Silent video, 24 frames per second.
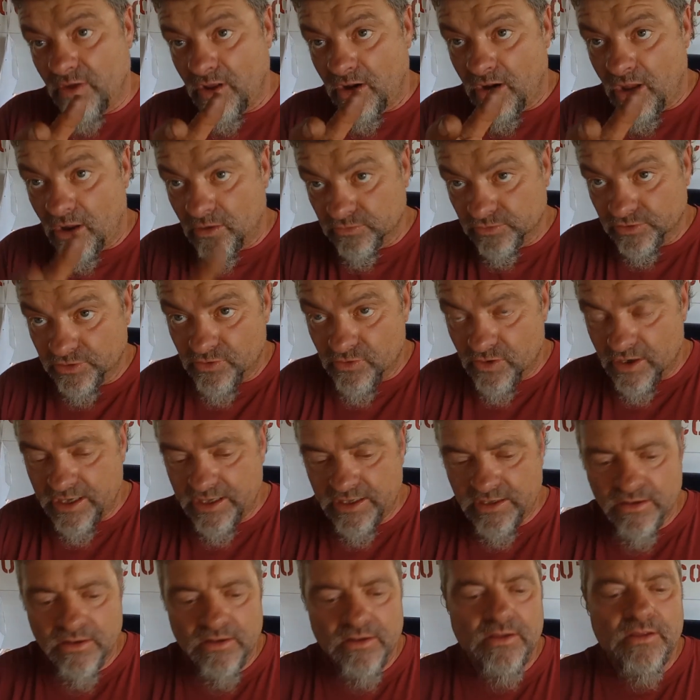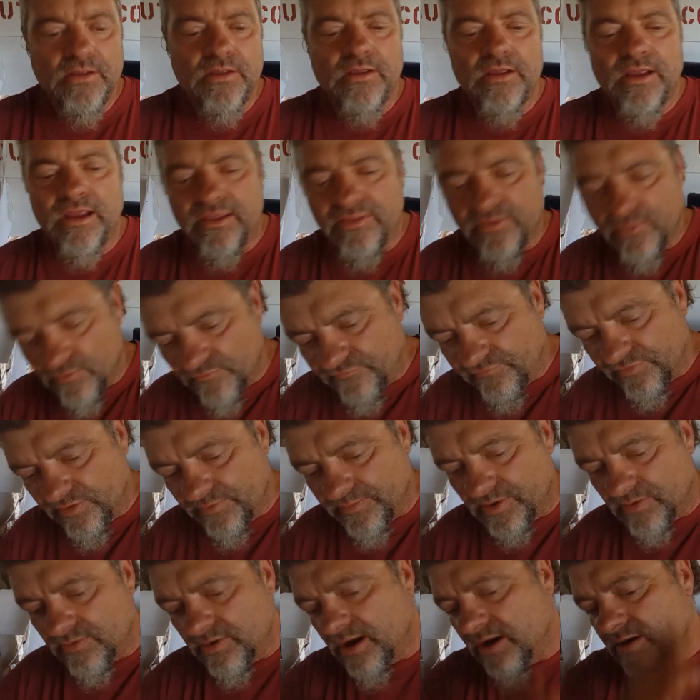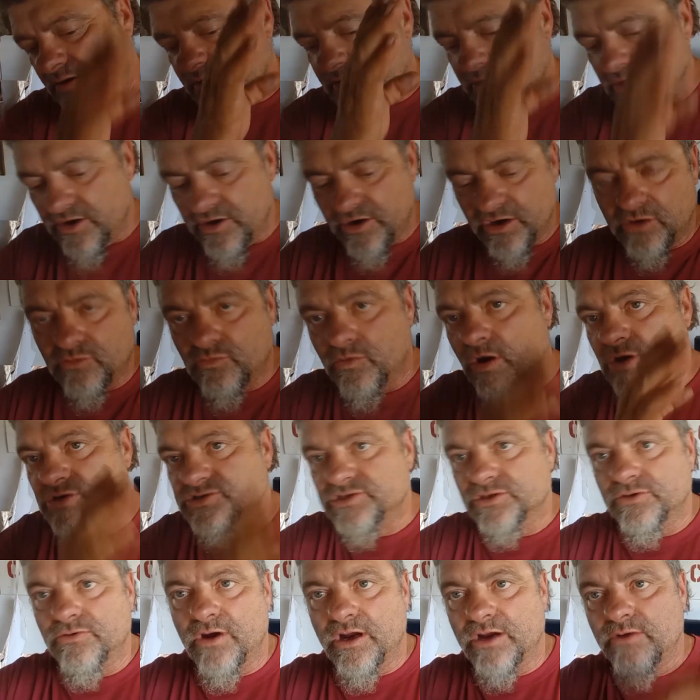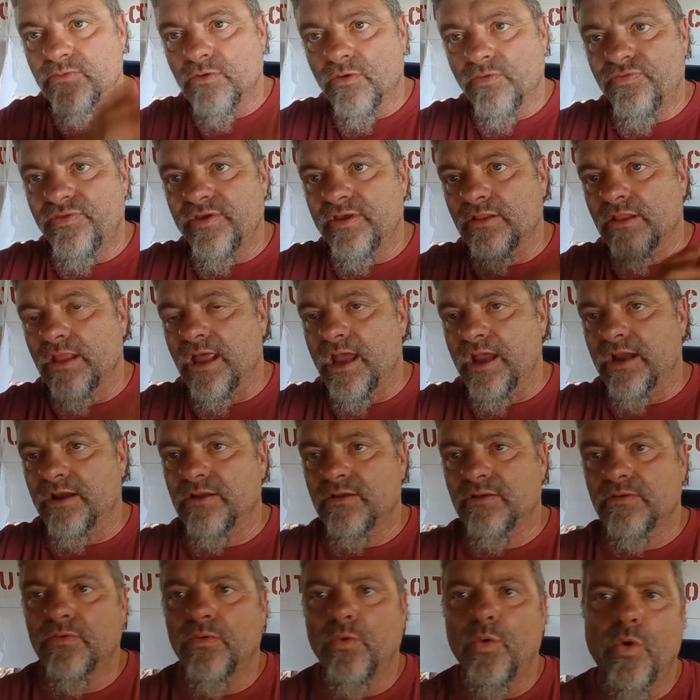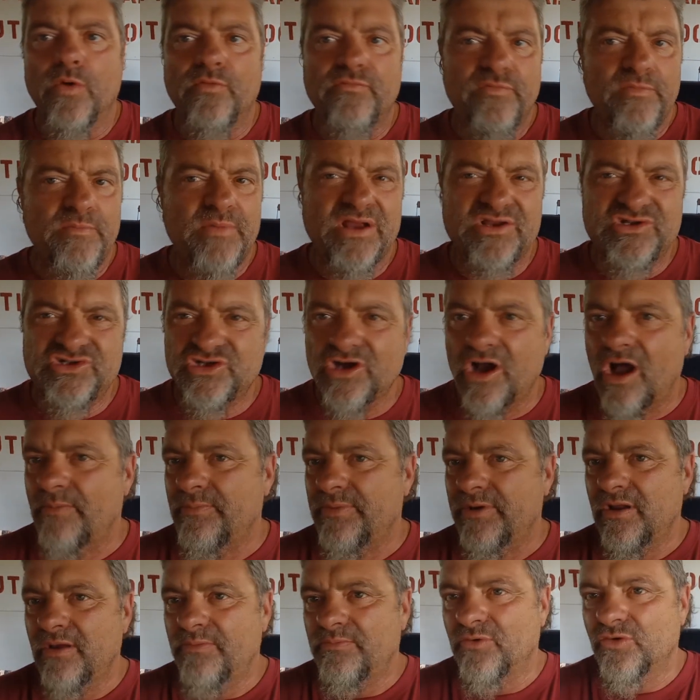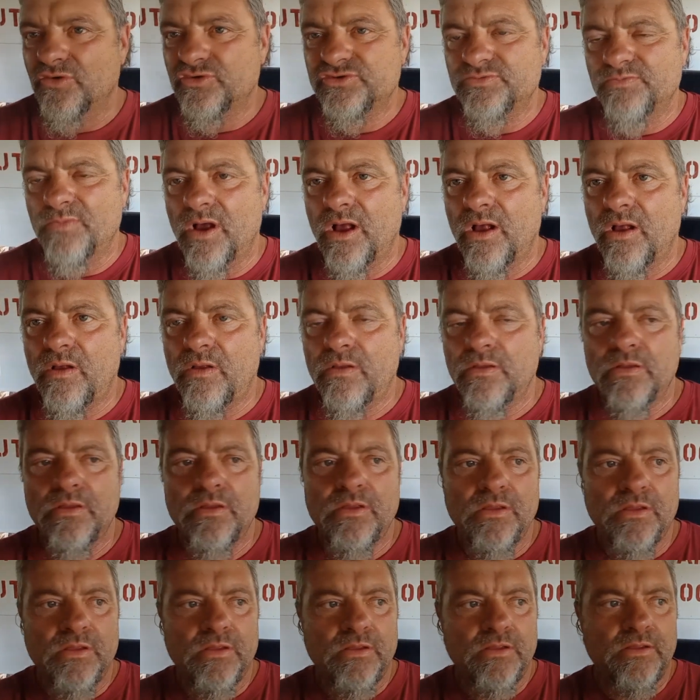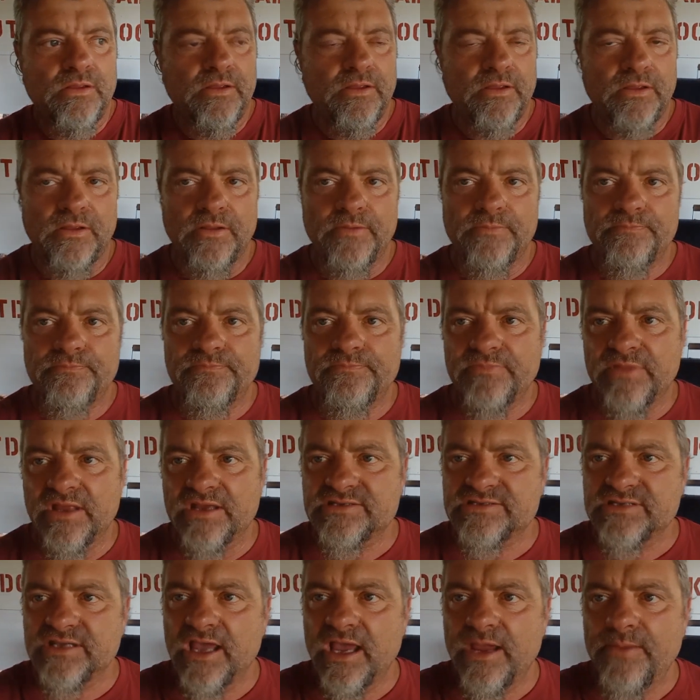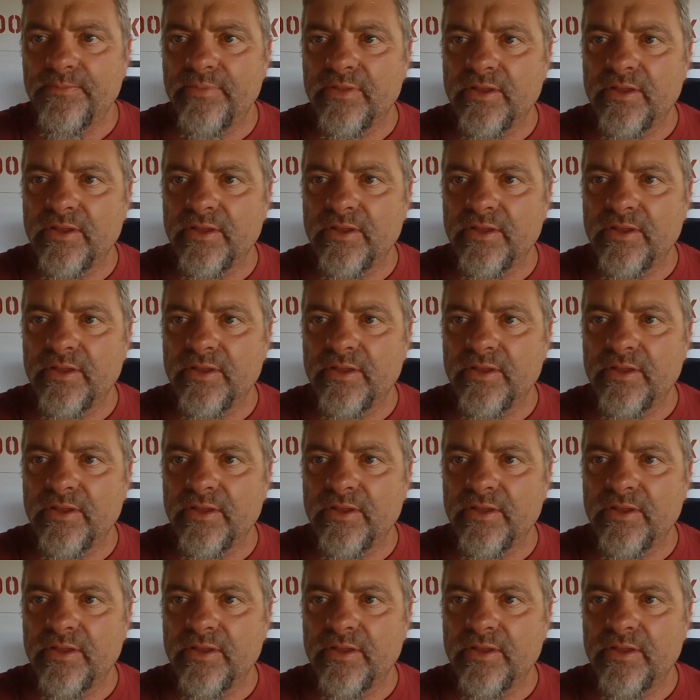along the grain, and then we'll flip it around and cut it across the grain real thin like. Or if we might chop it up real small, that's the game